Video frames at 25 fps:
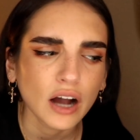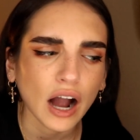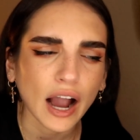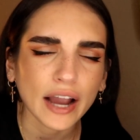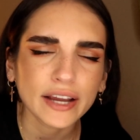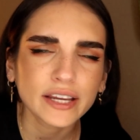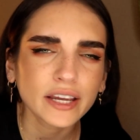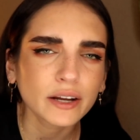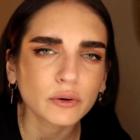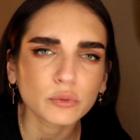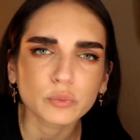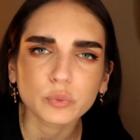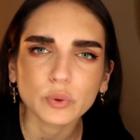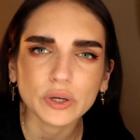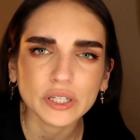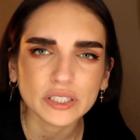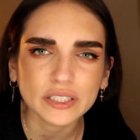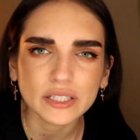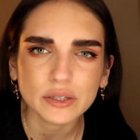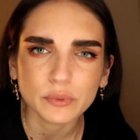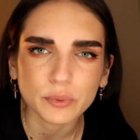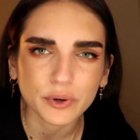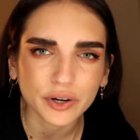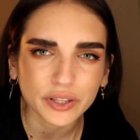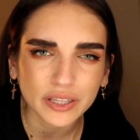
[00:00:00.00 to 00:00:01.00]
I get
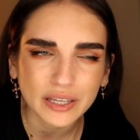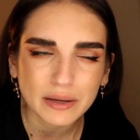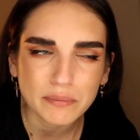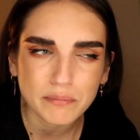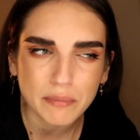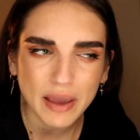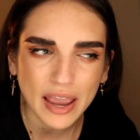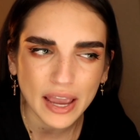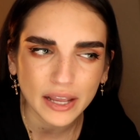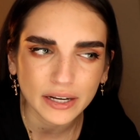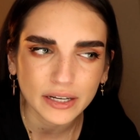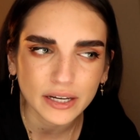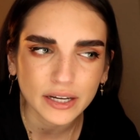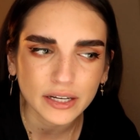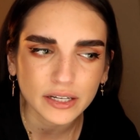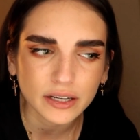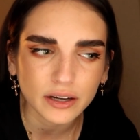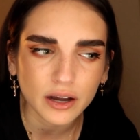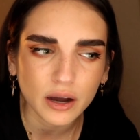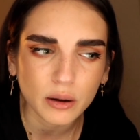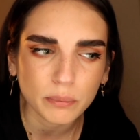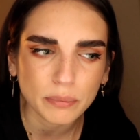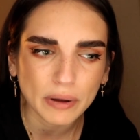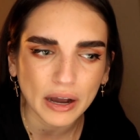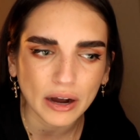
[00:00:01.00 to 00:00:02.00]
really
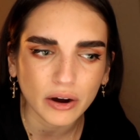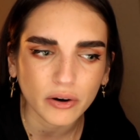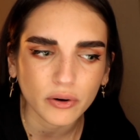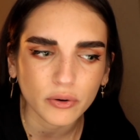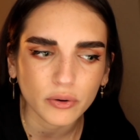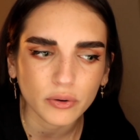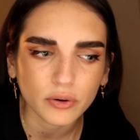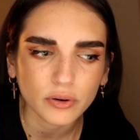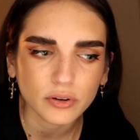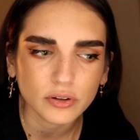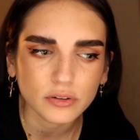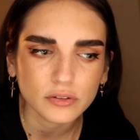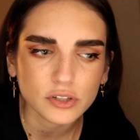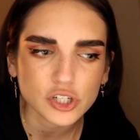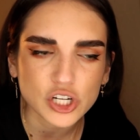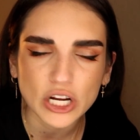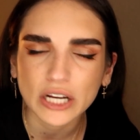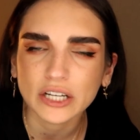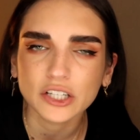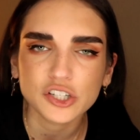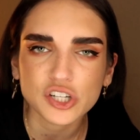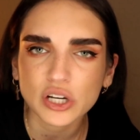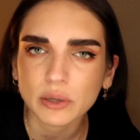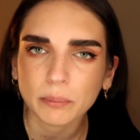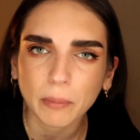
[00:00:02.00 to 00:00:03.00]
manic about
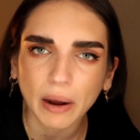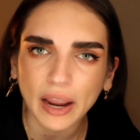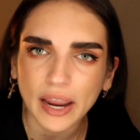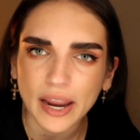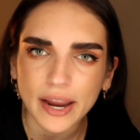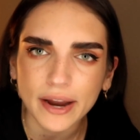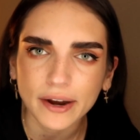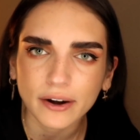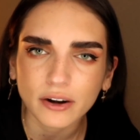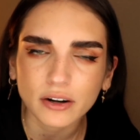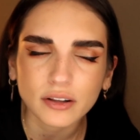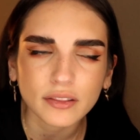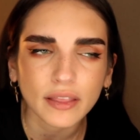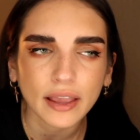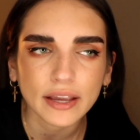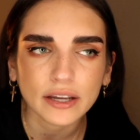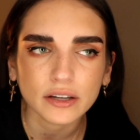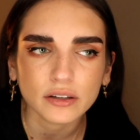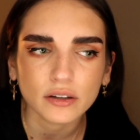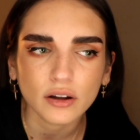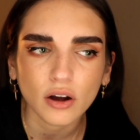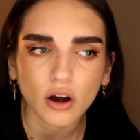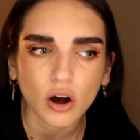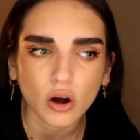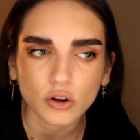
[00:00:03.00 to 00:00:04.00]
changing my hair.
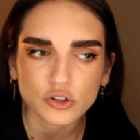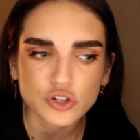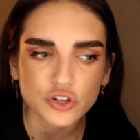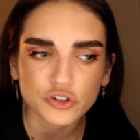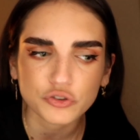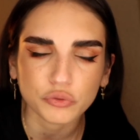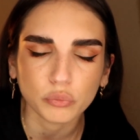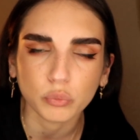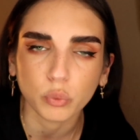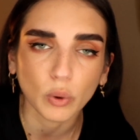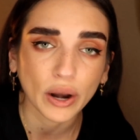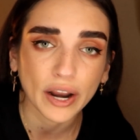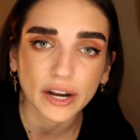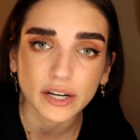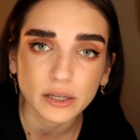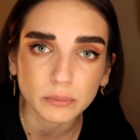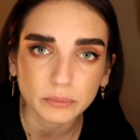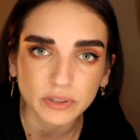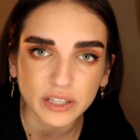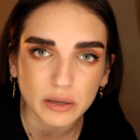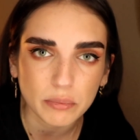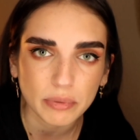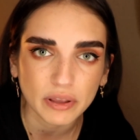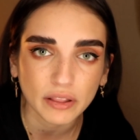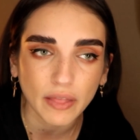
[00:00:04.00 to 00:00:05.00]
Like, I'll just
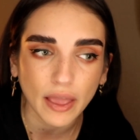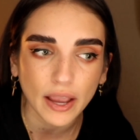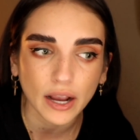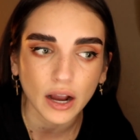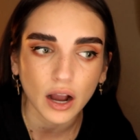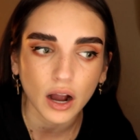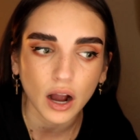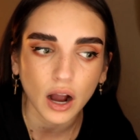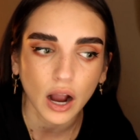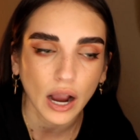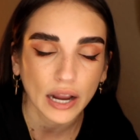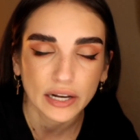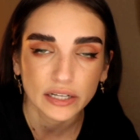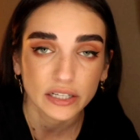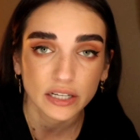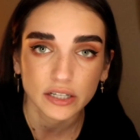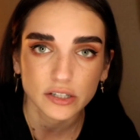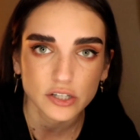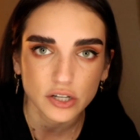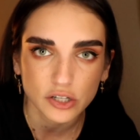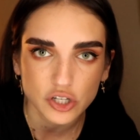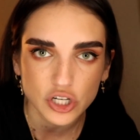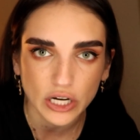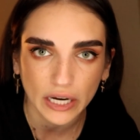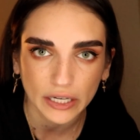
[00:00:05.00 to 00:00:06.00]
randomly be like, I
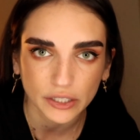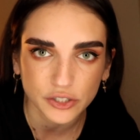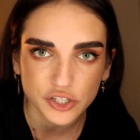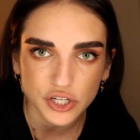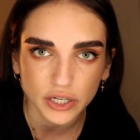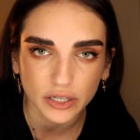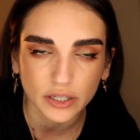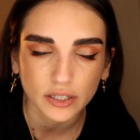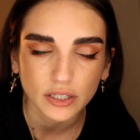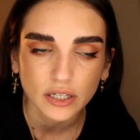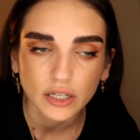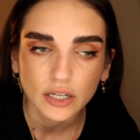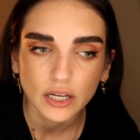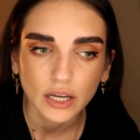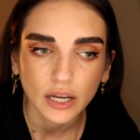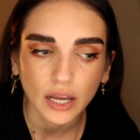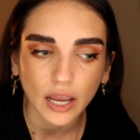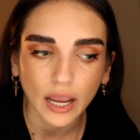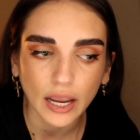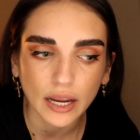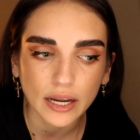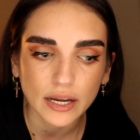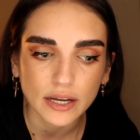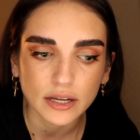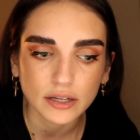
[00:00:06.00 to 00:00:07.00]
need to change it.
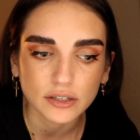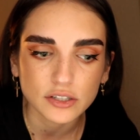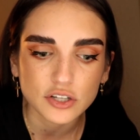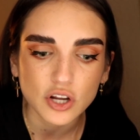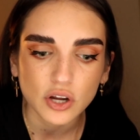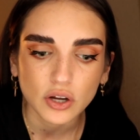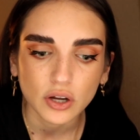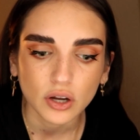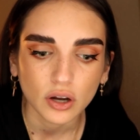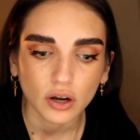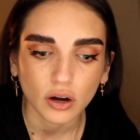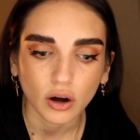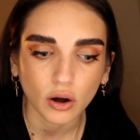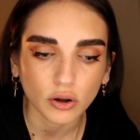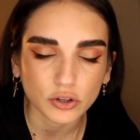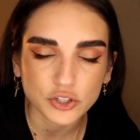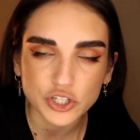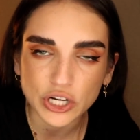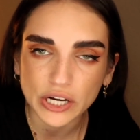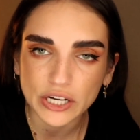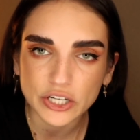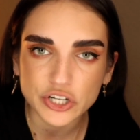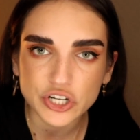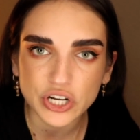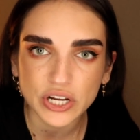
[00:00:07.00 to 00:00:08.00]
And I'll
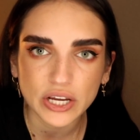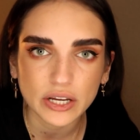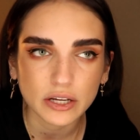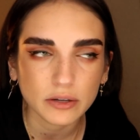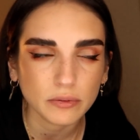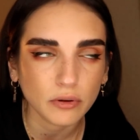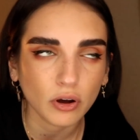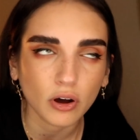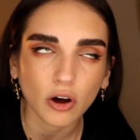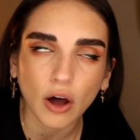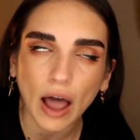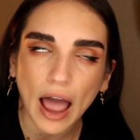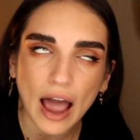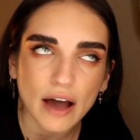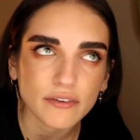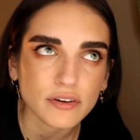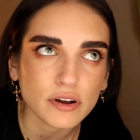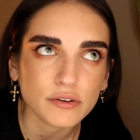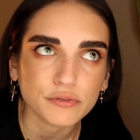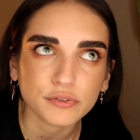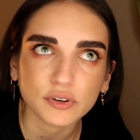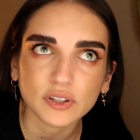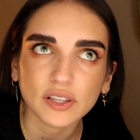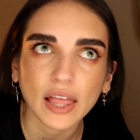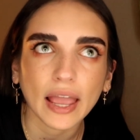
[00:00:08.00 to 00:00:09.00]
change it, I'll have
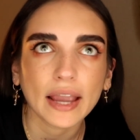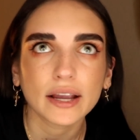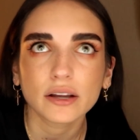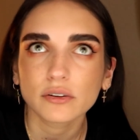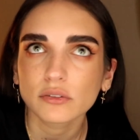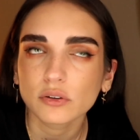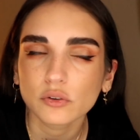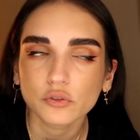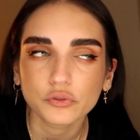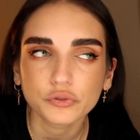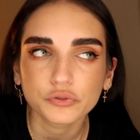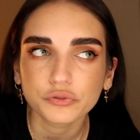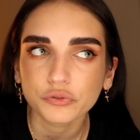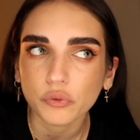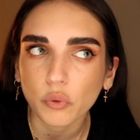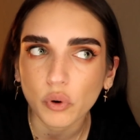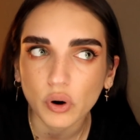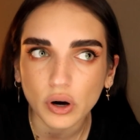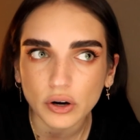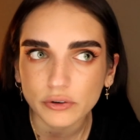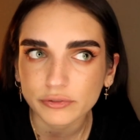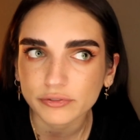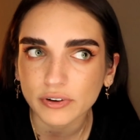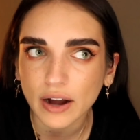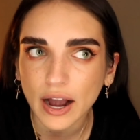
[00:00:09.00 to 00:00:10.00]
it for like
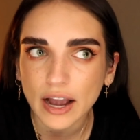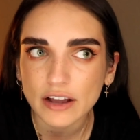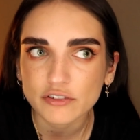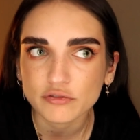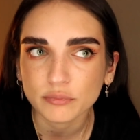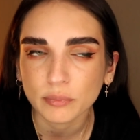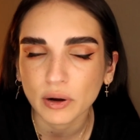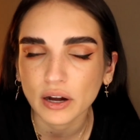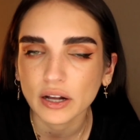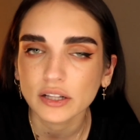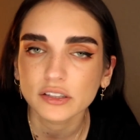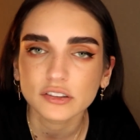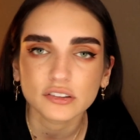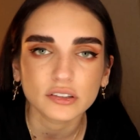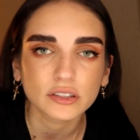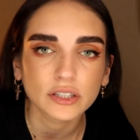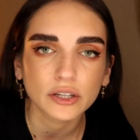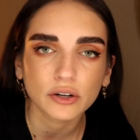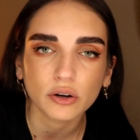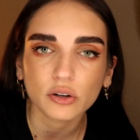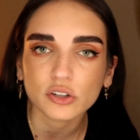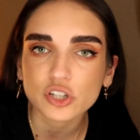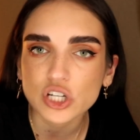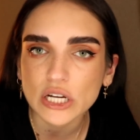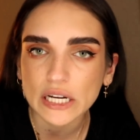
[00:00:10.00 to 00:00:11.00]
4 or 5 months, and
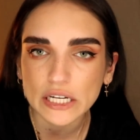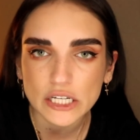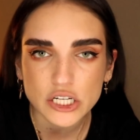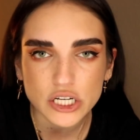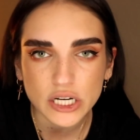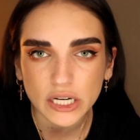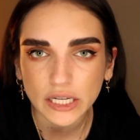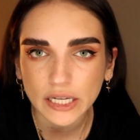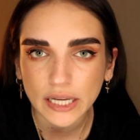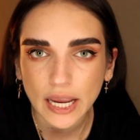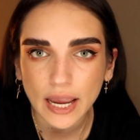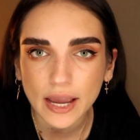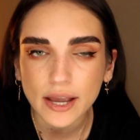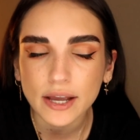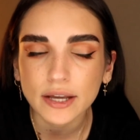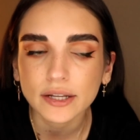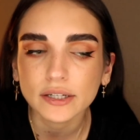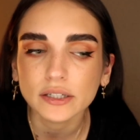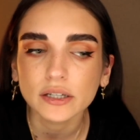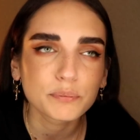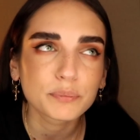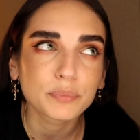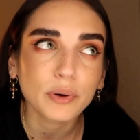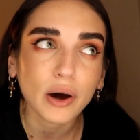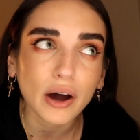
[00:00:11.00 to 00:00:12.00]
then I'll change it
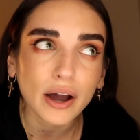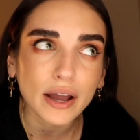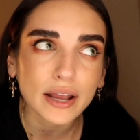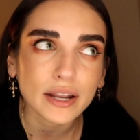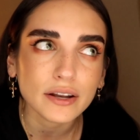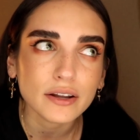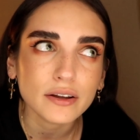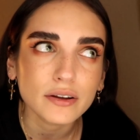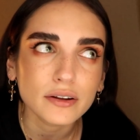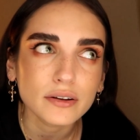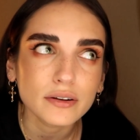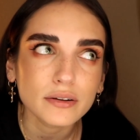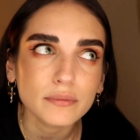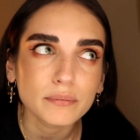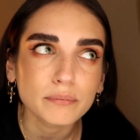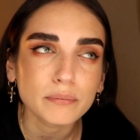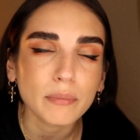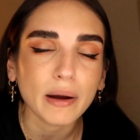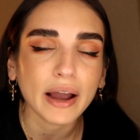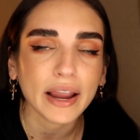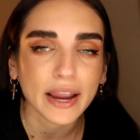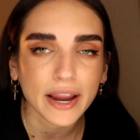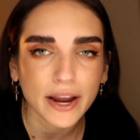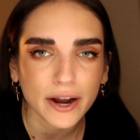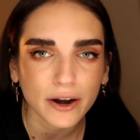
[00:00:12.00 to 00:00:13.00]
again. But
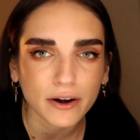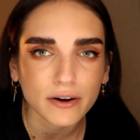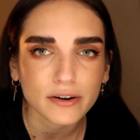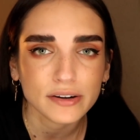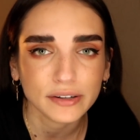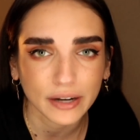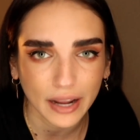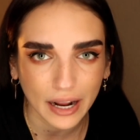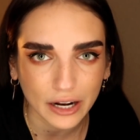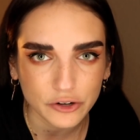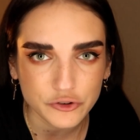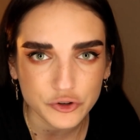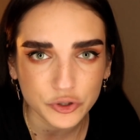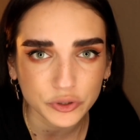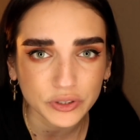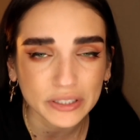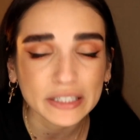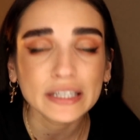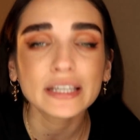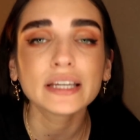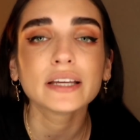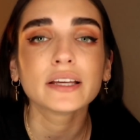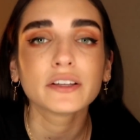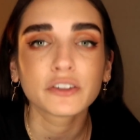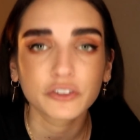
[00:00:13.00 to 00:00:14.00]
my hair
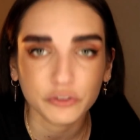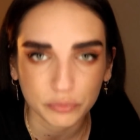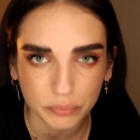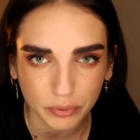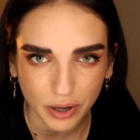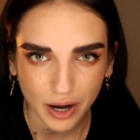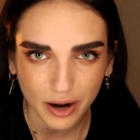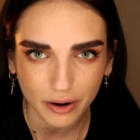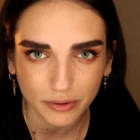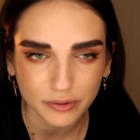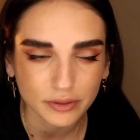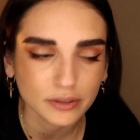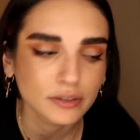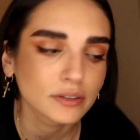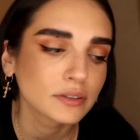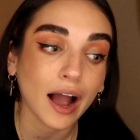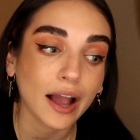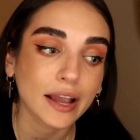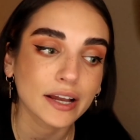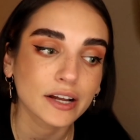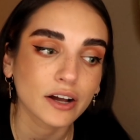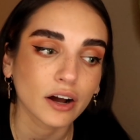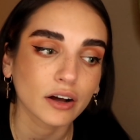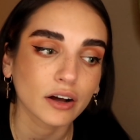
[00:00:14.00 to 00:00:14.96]
naturally is brown. Eye